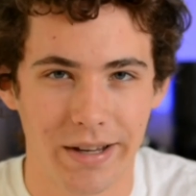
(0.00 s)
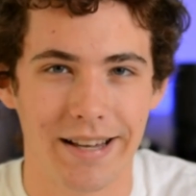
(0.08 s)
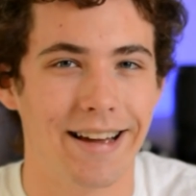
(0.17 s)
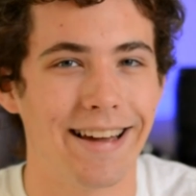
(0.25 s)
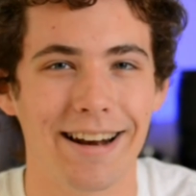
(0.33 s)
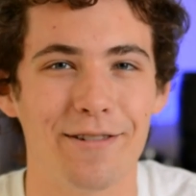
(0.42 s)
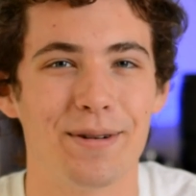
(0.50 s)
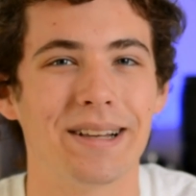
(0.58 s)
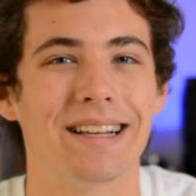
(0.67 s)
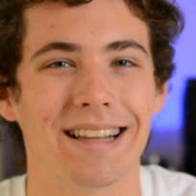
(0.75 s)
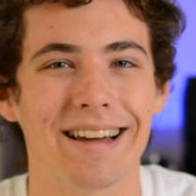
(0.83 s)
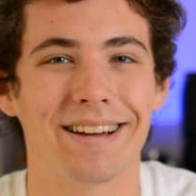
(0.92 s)
I really
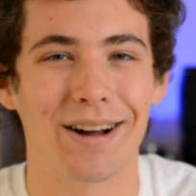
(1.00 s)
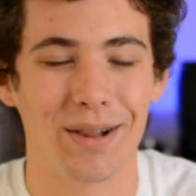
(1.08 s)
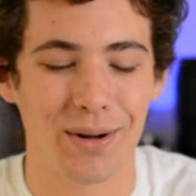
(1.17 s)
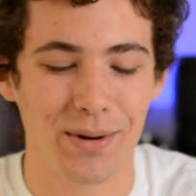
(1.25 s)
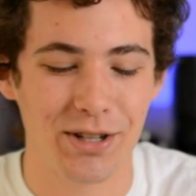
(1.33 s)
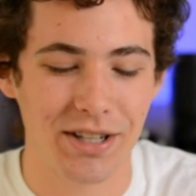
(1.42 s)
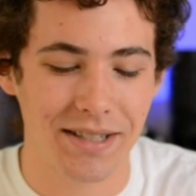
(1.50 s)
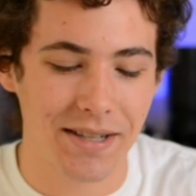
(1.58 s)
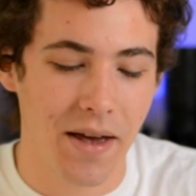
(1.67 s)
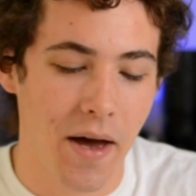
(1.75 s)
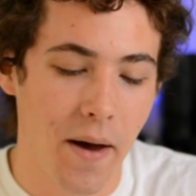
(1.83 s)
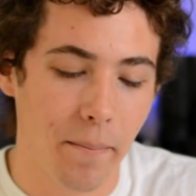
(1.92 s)
like color widgets,
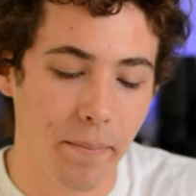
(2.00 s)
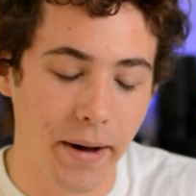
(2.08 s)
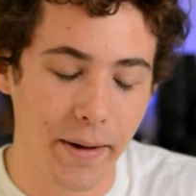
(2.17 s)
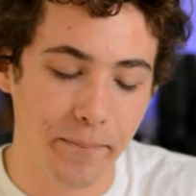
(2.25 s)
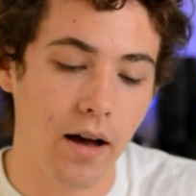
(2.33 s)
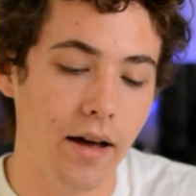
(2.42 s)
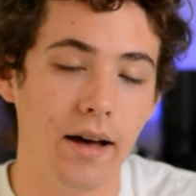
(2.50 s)
but